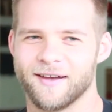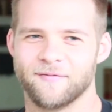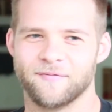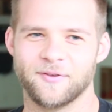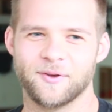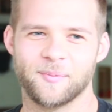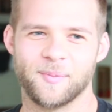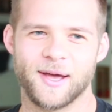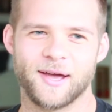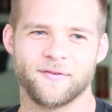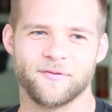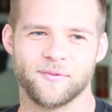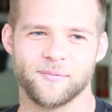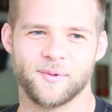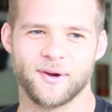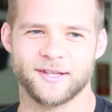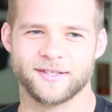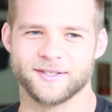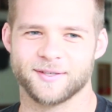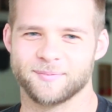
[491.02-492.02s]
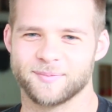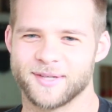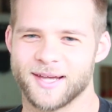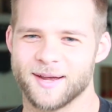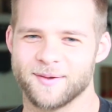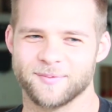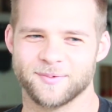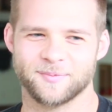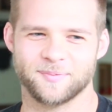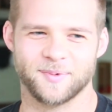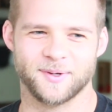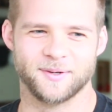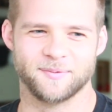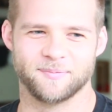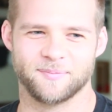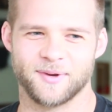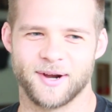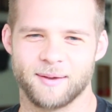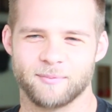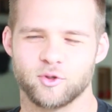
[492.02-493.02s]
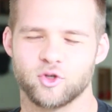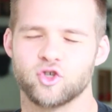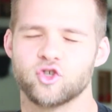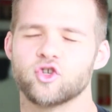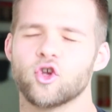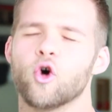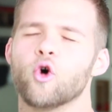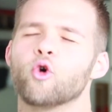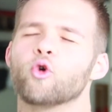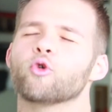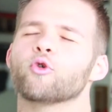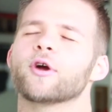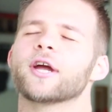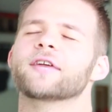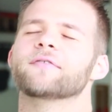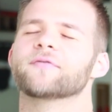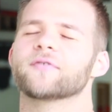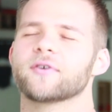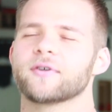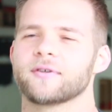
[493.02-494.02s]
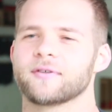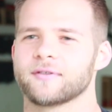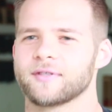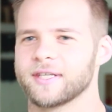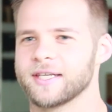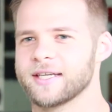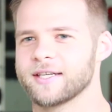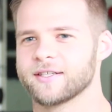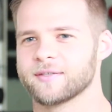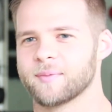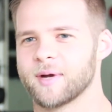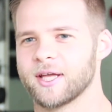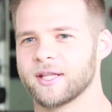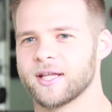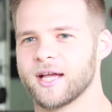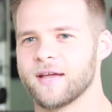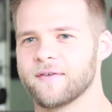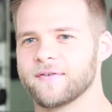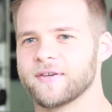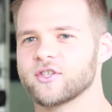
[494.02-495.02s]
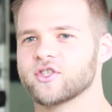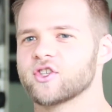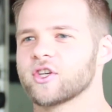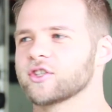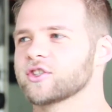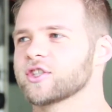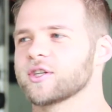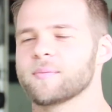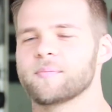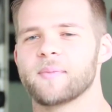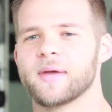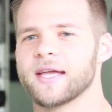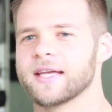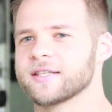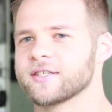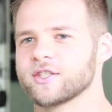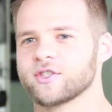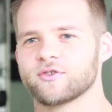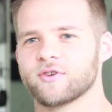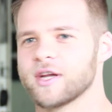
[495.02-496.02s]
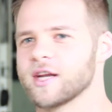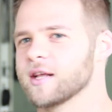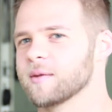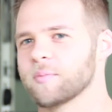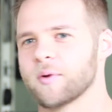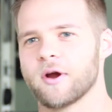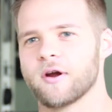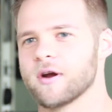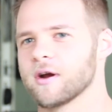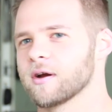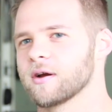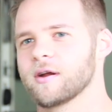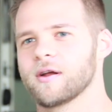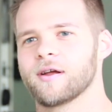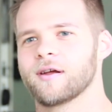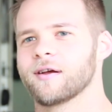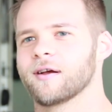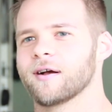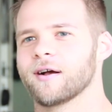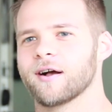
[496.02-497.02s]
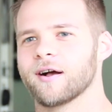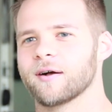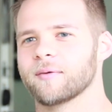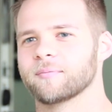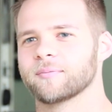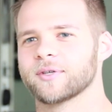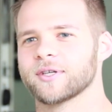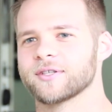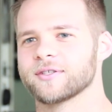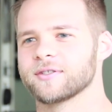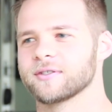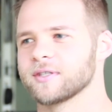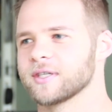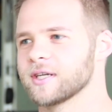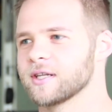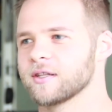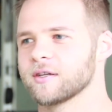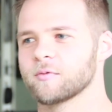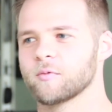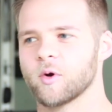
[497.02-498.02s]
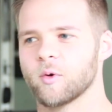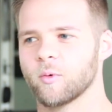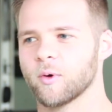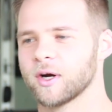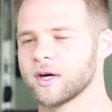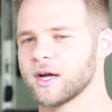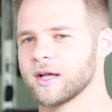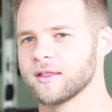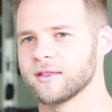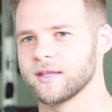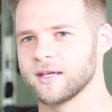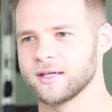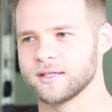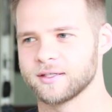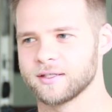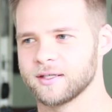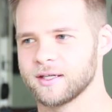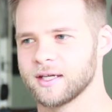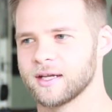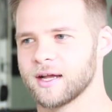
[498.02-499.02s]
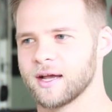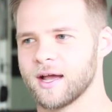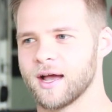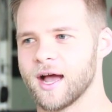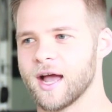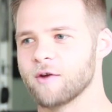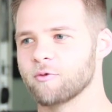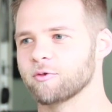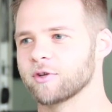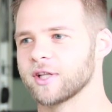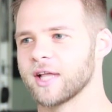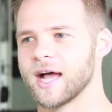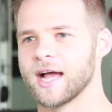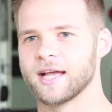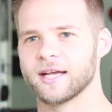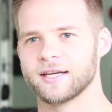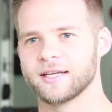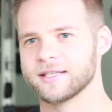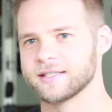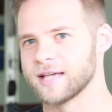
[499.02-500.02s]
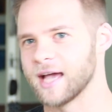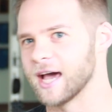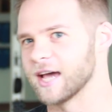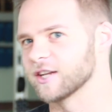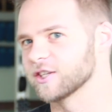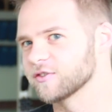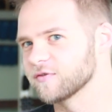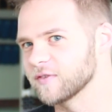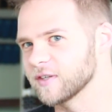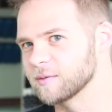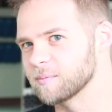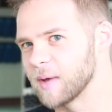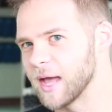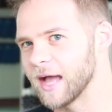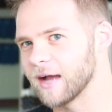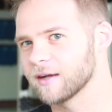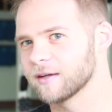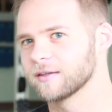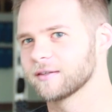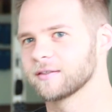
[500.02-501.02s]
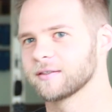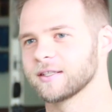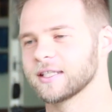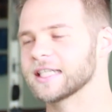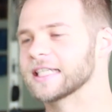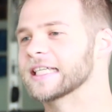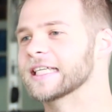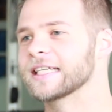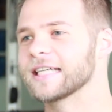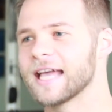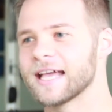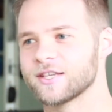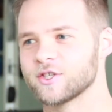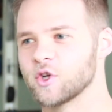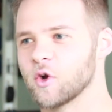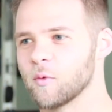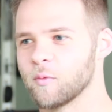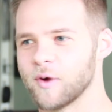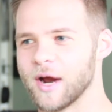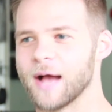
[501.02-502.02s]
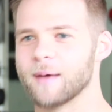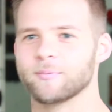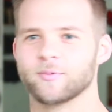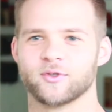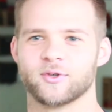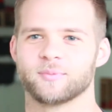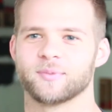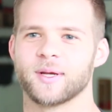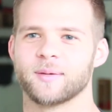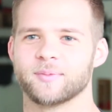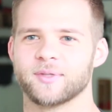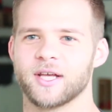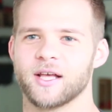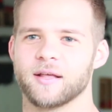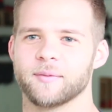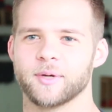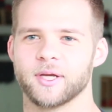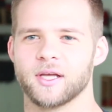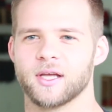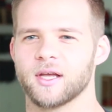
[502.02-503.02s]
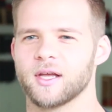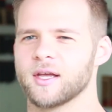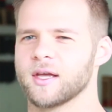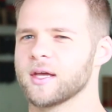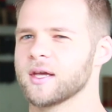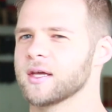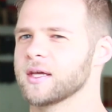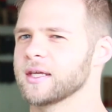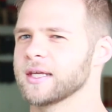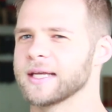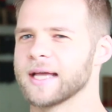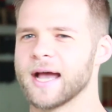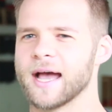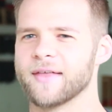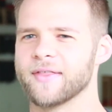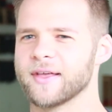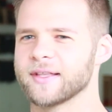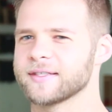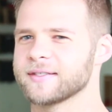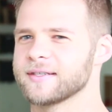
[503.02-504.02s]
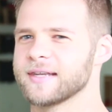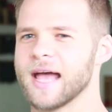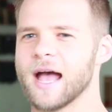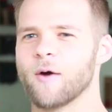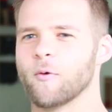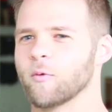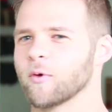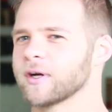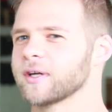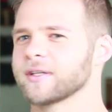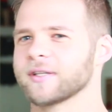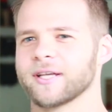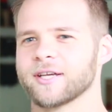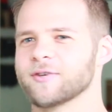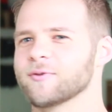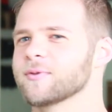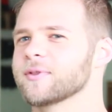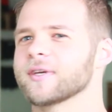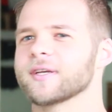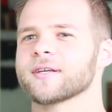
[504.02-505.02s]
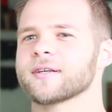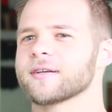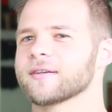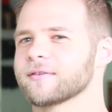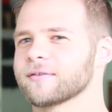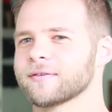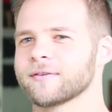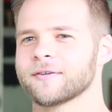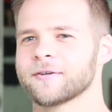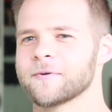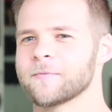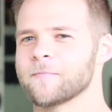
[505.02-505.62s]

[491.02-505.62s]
feel bad for Brett sometimes, but I'm so grateful that he's in my life. He's such an amazing training partner because he'll get in there and we'll work on things, and I rely on his honest feedback. He has no problem sometimes telling me, yeah, that's not working like you think it is.